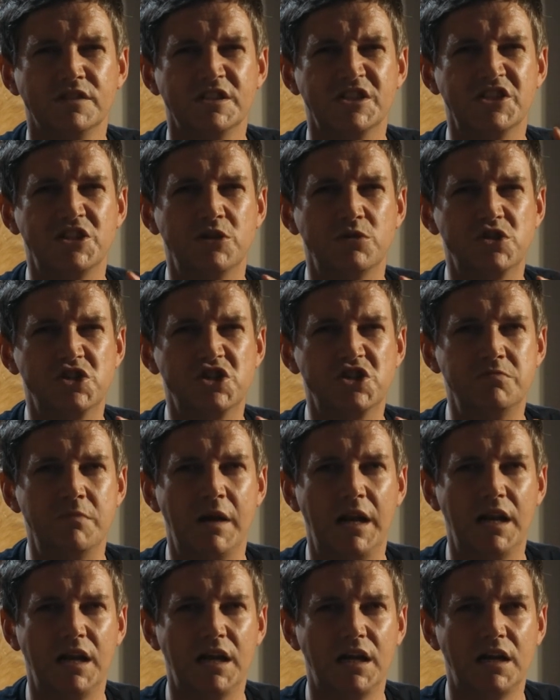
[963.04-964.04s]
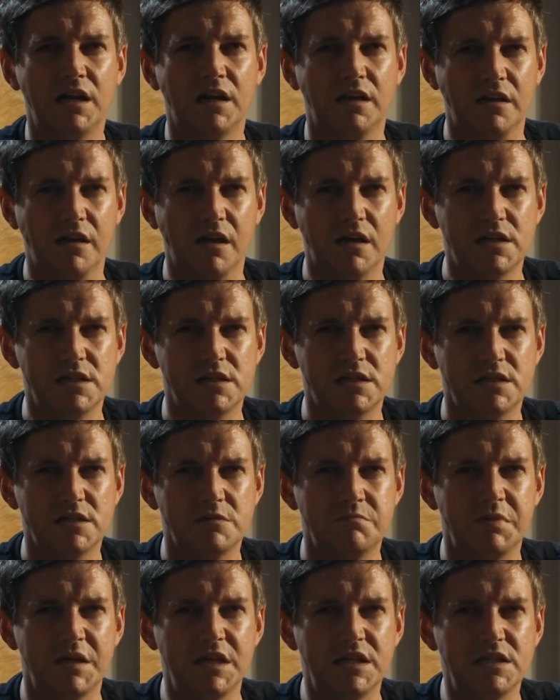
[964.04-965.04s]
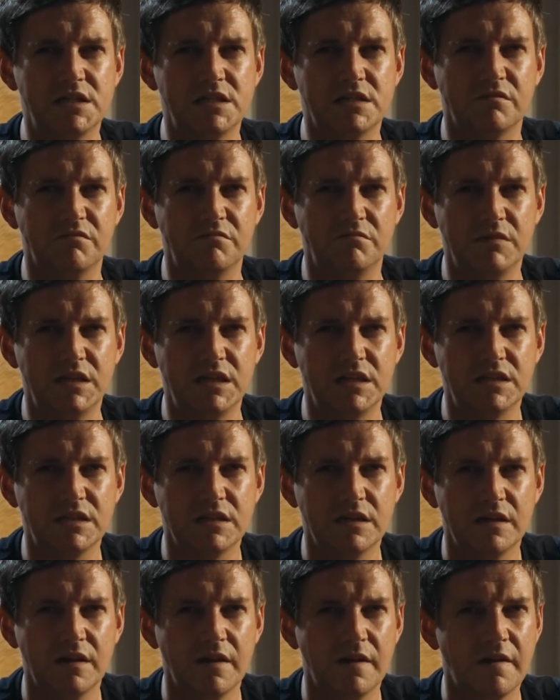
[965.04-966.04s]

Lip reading: as though smelling a nice piece of meat.